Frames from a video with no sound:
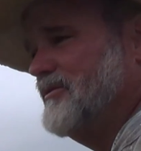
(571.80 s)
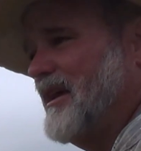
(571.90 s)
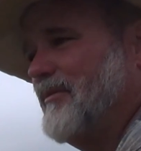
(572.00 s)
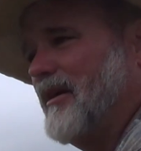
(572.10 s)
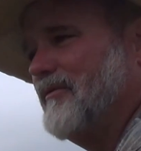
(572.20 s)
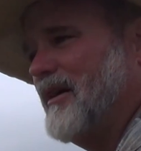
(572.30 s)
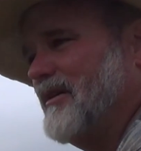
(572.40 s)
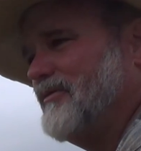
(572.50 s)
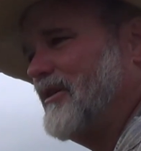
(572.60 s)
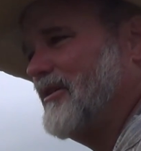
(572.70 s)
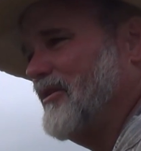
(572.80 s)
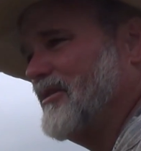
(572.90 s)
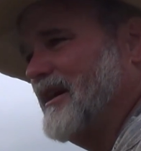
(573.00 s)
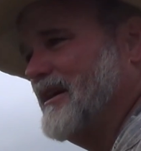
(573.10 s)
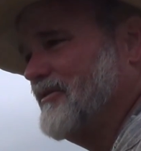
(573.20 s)
name it. I've fired all
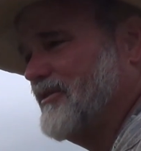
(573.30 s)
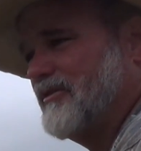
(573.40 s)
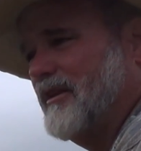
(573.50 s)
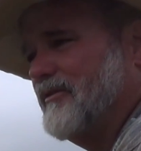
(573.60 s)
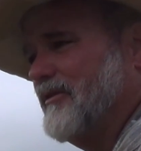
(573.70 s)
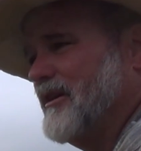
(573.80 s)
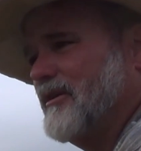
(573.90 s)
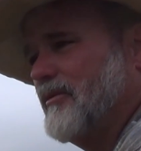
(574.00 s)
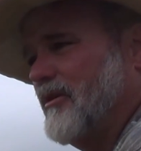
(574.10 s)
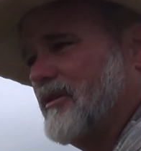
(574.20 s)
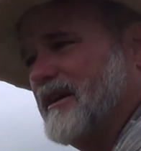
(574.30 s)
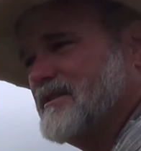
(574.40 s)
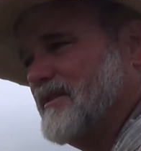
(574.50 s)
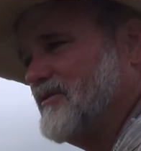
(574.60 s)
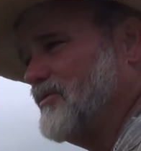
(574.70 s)
kinds of stuff. I've hunted with all
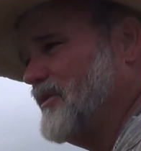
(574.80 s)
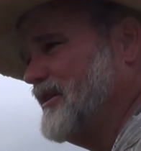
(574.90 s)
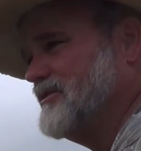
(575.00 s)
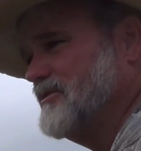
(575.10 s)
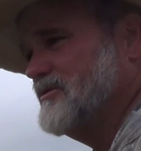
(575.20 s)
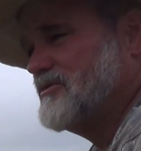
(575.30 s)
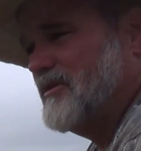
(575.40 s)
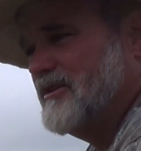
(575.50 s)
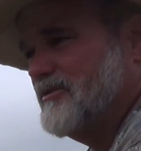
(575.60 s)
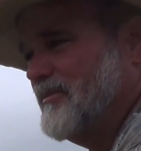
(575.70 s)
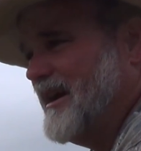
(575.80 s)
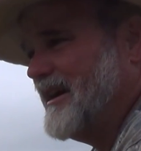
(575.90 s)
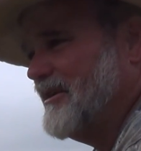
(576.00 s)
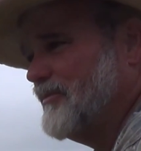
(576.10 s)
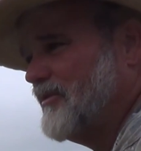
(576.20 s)
kinds of stuff. 22s, 22
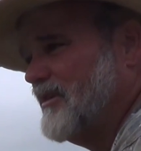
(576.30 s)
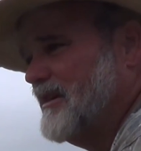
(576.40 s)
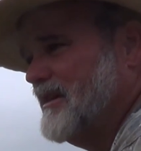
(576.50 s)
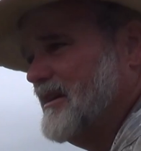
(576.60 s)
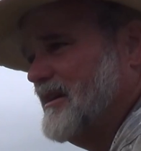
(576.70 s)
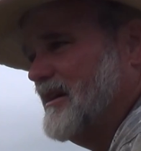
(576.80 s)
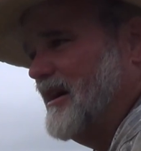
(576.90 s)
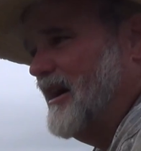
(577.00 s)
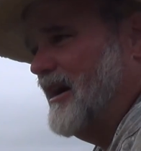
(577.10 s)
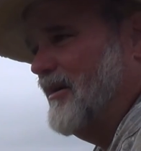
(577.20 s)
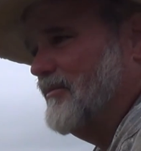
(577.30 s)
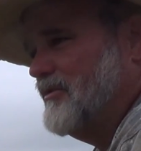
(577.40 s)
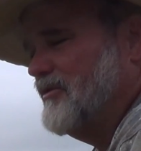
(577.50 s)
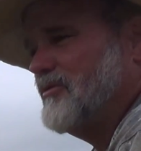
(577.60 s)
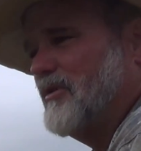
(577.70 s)
Magnums,
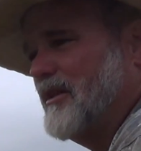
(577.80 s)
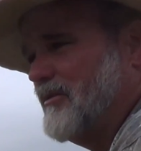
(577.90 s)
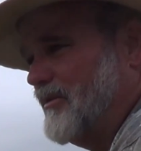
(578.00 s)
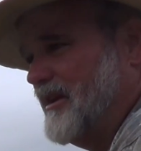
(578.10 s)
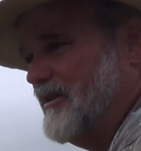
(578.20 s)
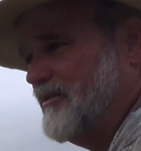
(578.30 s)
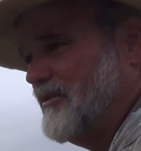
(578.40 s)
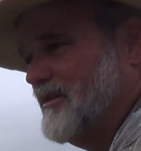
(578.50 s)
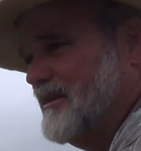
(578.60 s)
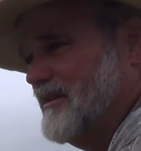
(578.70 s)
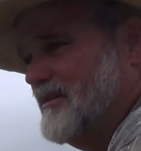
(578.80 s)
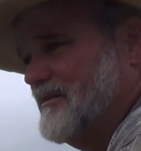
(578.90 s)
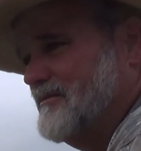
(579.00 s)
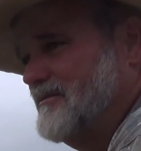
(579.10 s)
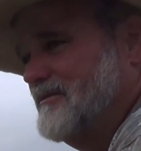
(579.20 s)
223s.
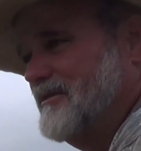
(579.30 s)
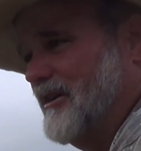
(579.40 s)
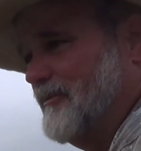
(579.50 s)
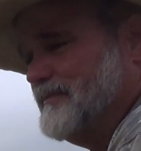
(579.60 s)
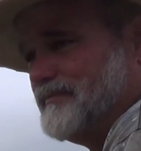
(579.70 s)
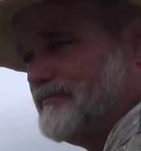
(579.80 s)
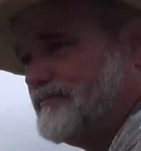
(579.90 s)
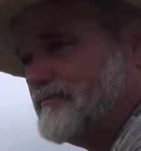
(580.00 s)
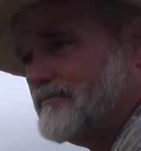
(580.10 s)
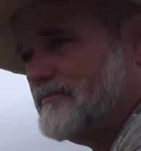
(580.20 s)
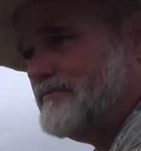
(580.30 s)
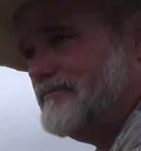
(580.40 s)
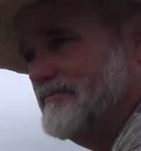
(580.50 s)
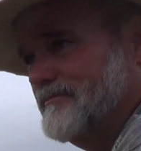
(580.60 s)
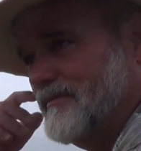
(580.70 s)
You know,
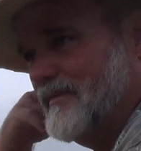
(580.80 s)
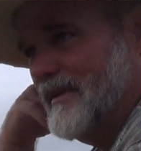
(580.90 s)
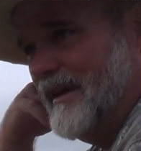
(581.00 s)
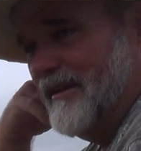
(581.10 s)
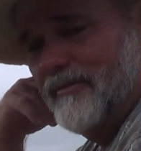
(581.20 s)
I had a